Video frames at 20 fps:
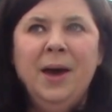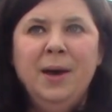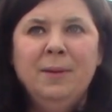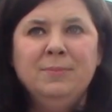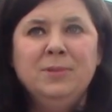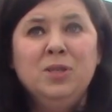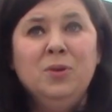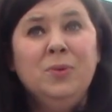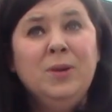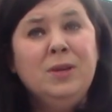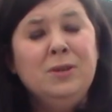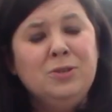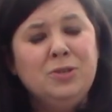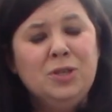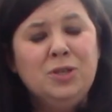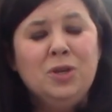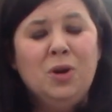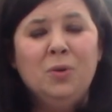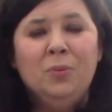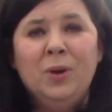so we
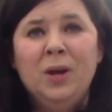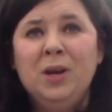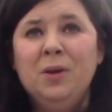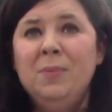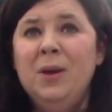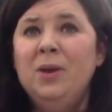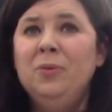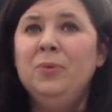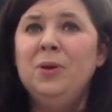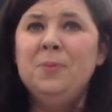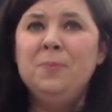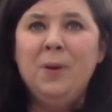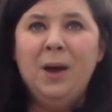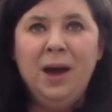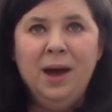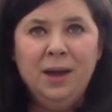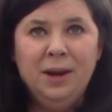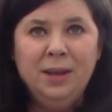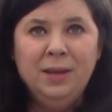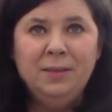usually don't recommend
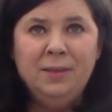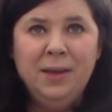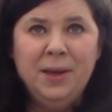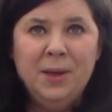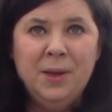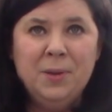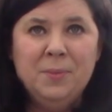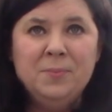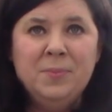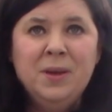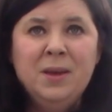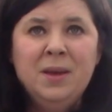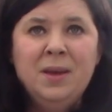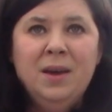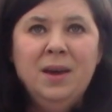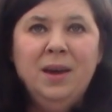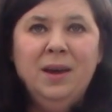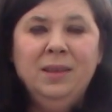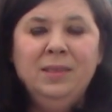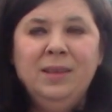repotting them
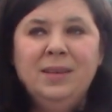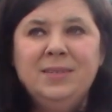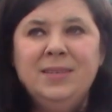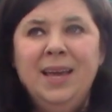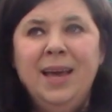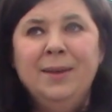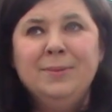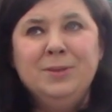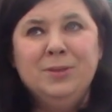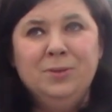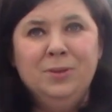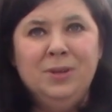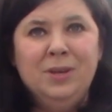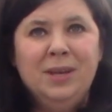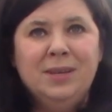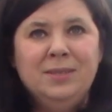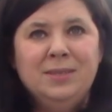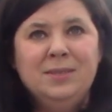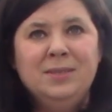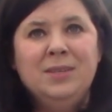unless absolutely
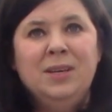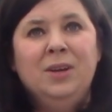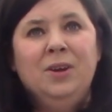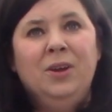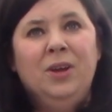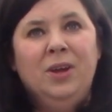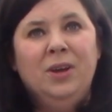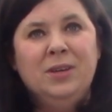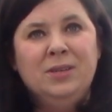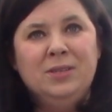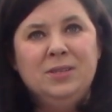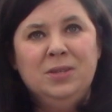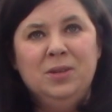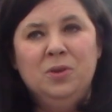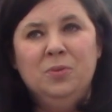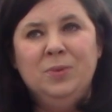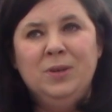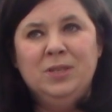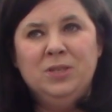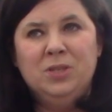necessary
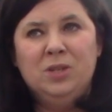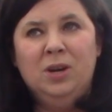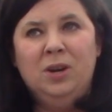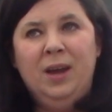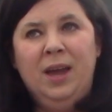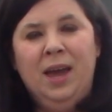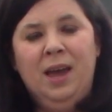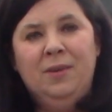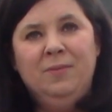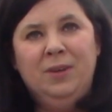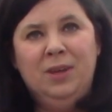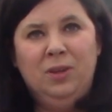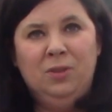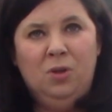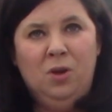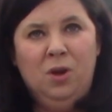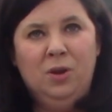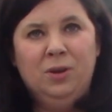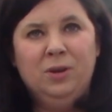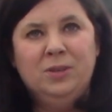until we start having
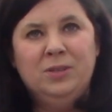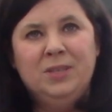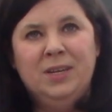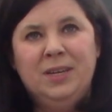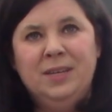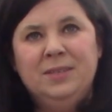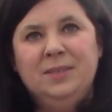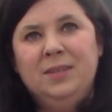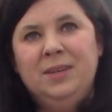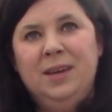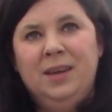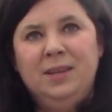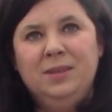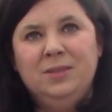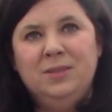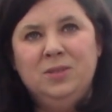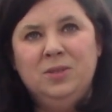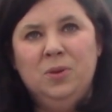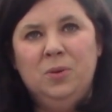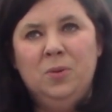longer days again.
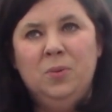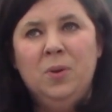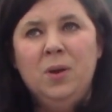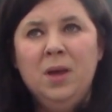So